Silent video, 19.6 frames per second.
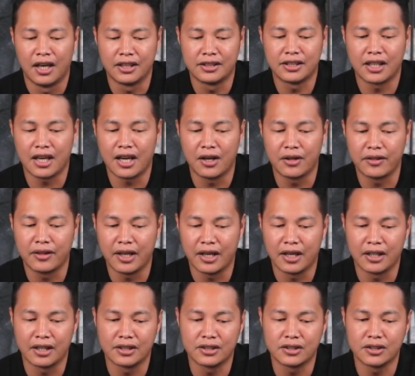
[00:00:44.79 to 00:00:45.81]
Check out
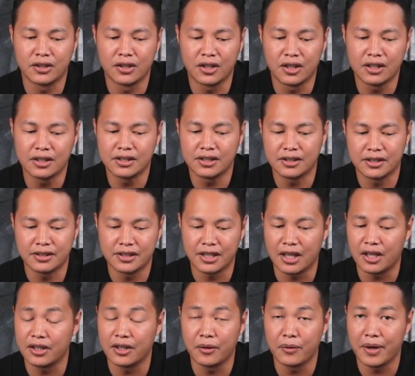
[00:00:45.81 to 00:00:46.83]
their stores, check
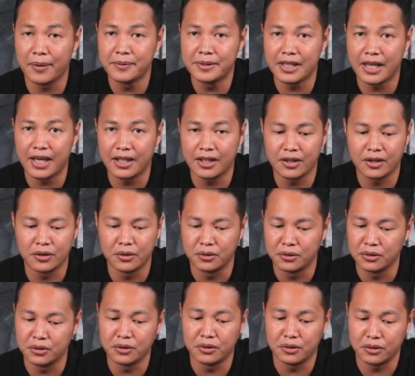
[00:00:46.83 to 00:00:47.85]
out their website
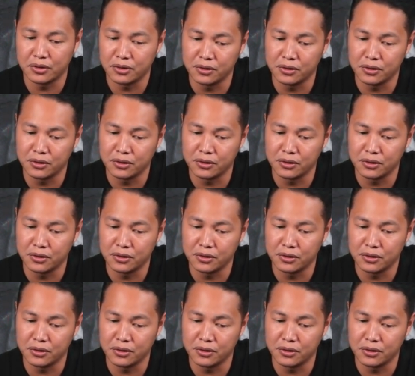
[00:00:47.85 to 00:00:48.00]
to